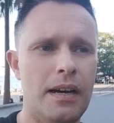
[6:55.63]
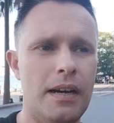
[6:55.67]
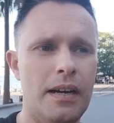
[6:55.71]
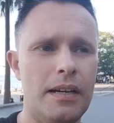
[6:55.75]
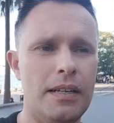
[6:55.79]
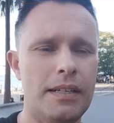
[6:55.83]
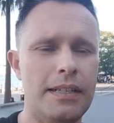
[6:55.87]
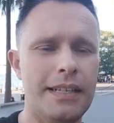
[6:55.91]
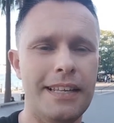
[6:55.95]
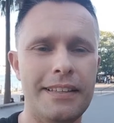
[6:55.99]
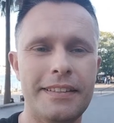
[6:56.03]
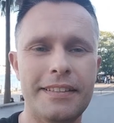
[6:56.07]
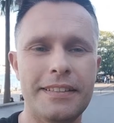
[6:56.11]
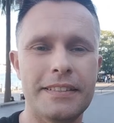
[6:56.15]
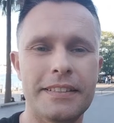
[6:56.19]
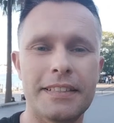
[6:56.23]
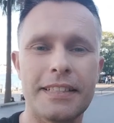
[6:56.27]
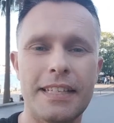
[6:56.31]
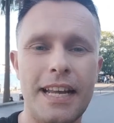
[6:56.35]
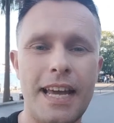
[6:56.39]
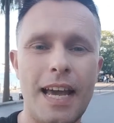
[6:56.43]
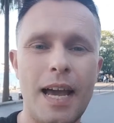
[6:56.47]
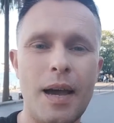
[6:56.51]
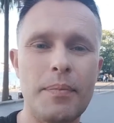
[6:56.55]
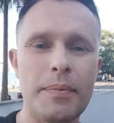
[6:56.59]
nothing's going
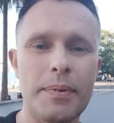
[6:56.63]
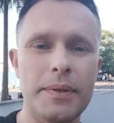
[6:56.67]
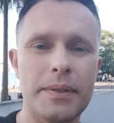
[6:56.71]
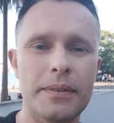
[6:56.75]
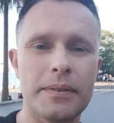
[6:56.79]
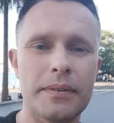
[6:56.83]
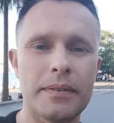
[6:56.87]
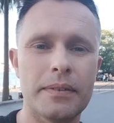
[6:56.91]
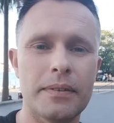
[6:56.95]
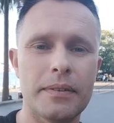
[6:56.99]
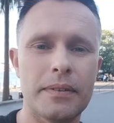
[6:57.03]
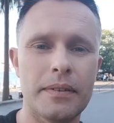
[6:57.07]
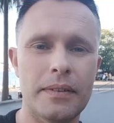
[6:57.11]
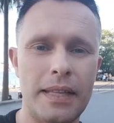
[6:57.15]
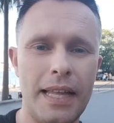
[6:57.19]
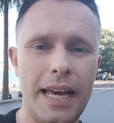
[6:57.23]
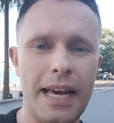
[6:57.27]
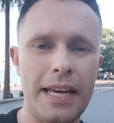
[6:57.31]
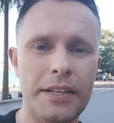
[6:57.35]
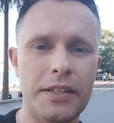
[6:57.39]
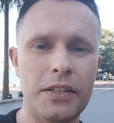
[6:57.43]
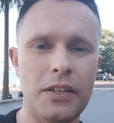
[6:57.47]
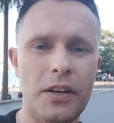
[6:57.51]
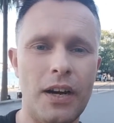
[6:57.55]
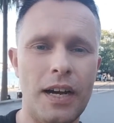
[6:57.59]
to happen
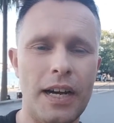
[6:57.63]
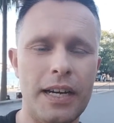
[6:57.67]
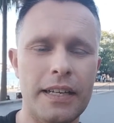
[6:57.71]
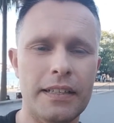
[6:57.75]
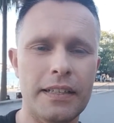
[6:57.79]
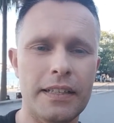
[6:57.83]
that night,